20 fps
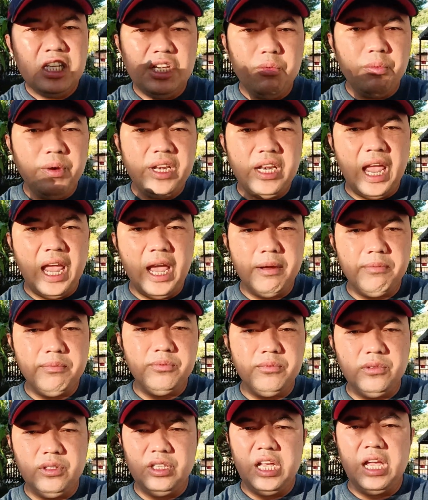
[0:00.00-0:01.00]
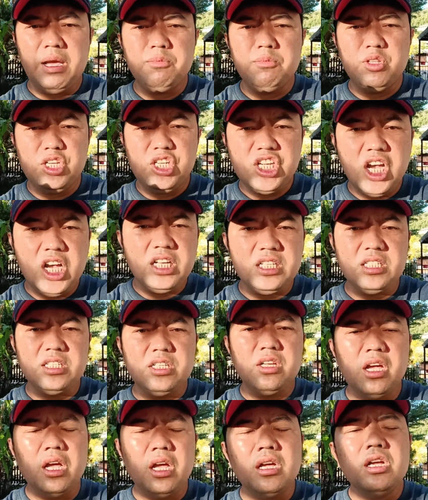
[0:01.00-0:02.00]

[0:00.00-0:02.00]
even have the chance